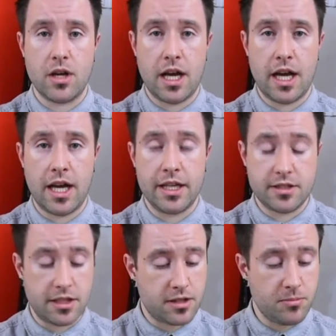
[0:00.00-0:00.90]
a
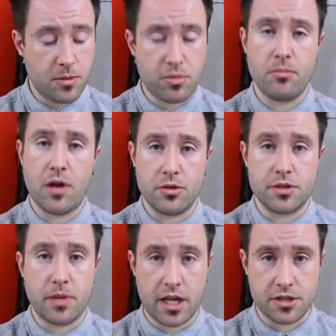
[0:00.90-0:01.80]
system that promotes
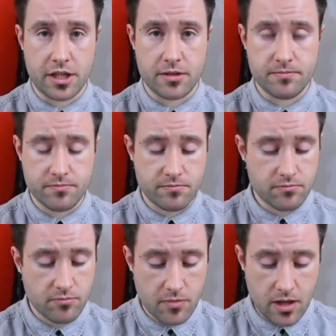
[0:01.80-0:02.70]
patching.
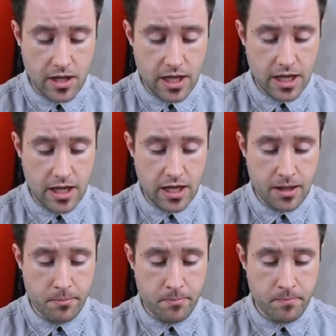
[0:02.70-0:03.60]

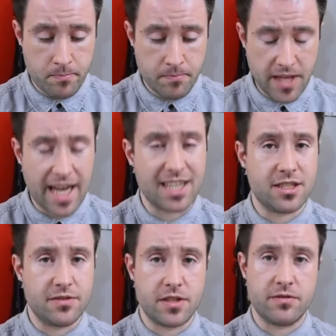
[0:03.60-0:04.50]
Um,
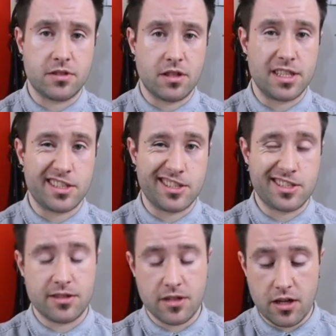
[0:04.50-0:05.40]
additive
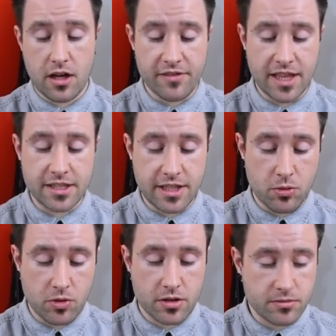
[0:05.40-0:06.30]
synthesizers of this
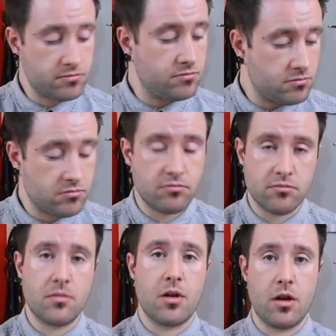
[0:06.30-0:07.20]
ilk
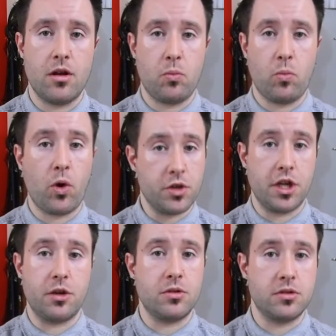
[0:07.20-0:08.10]
want
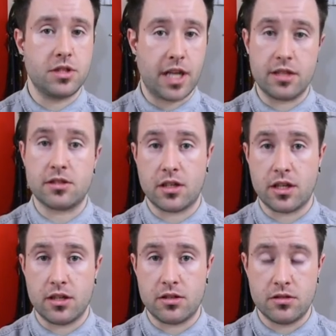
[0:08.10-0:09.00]
you to get stuck
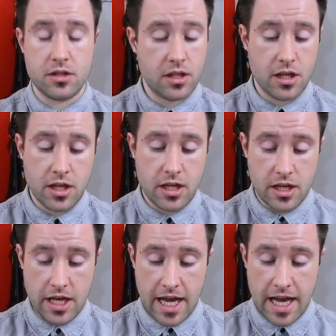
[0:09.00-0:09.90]
in.
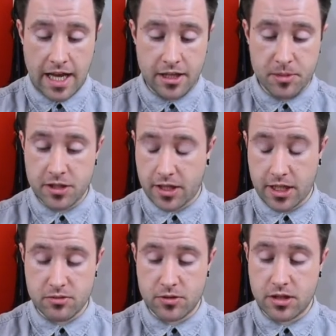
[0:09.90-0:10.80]
And the Music
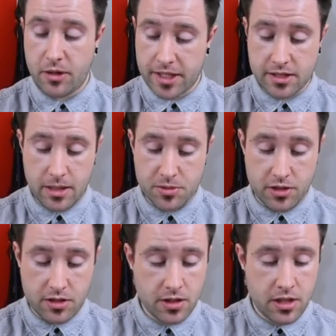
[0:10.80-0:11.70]
Easel is no
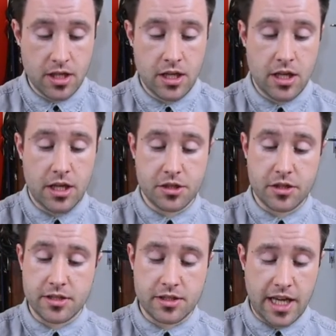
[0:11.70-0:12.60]
exception. As you
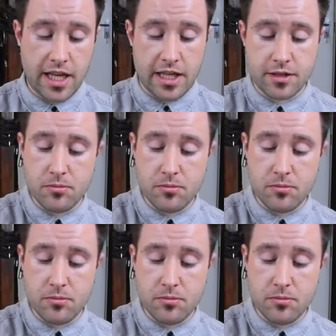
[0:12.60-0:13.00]
can see, there's